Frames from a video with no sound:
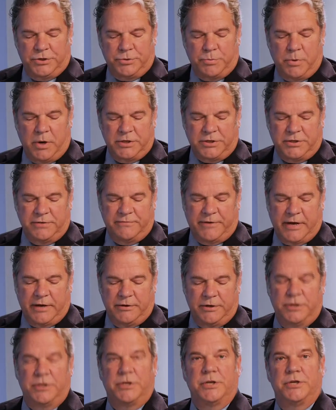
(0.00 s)
Swanson
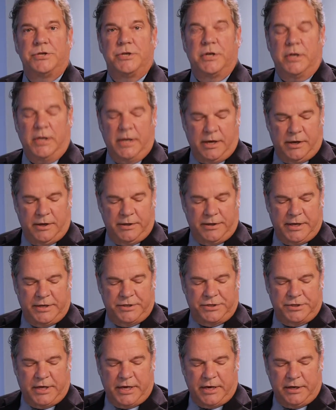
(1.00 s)
founded Digital Health at
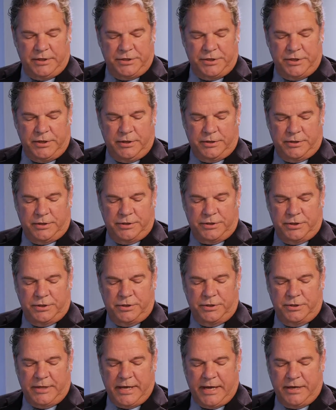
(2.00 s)
Seattle Children's in
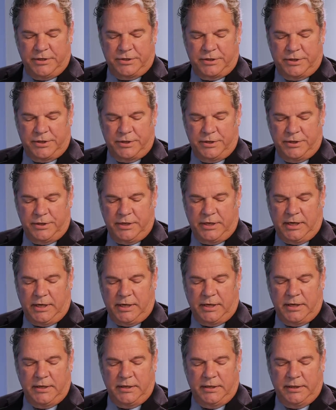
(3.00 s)

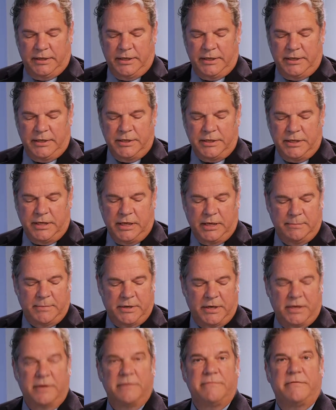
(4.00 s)
2013, leading a team in
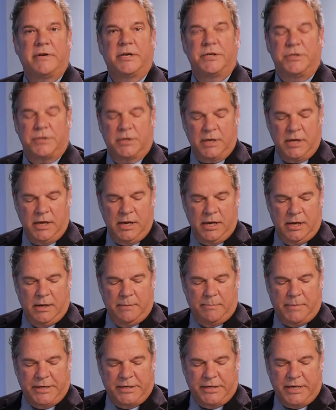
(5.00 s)
innovation
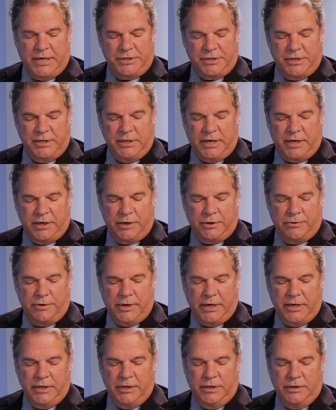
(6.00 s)
by testing and
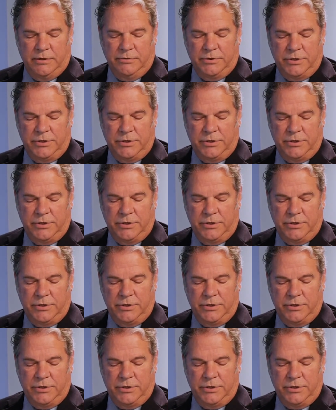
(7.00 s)
creating new